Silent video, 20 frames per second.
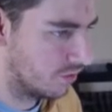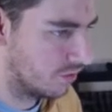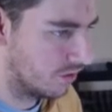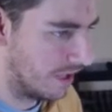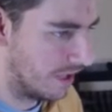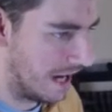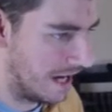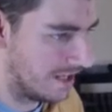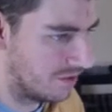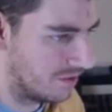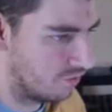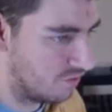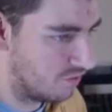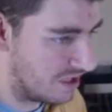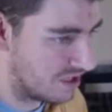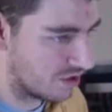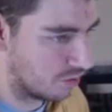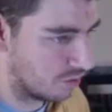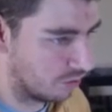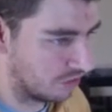adding
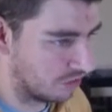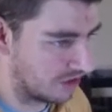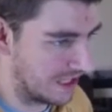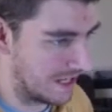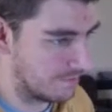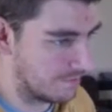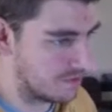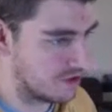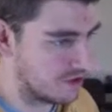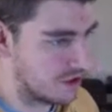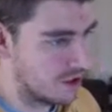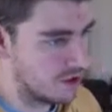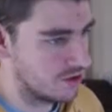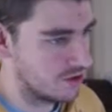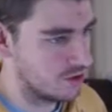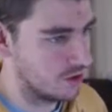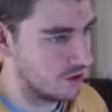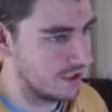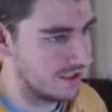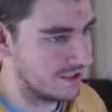resource caps
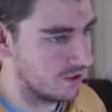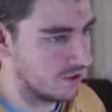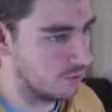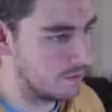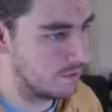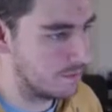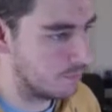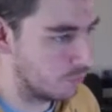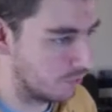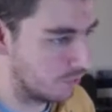so that it will be more